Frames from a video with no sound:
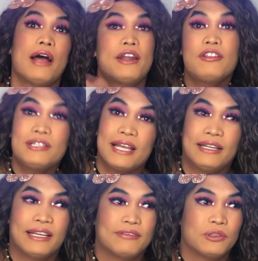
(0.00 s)
Another dead
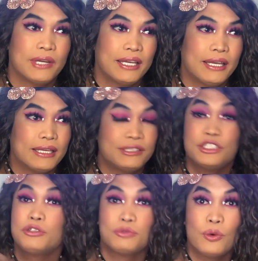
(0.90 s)
giveaway is
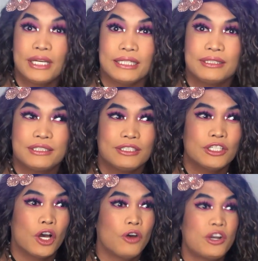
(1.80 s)
your voice. You
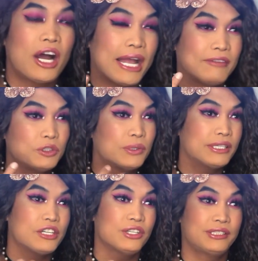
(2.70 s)
know, not everyone
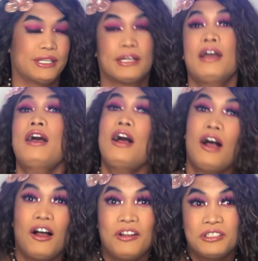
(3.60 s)
can just like
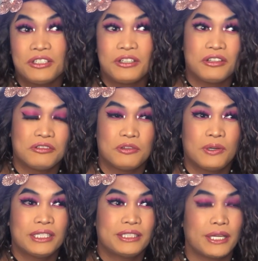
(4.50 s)
alter their
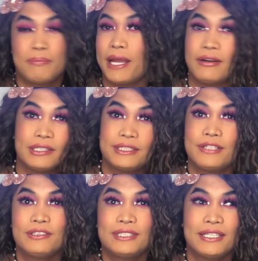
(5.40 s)
voice like Paris
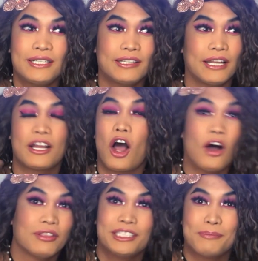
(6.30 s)
Hilton, like
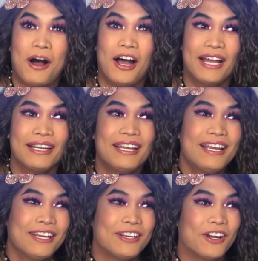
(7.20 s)
on the spot, you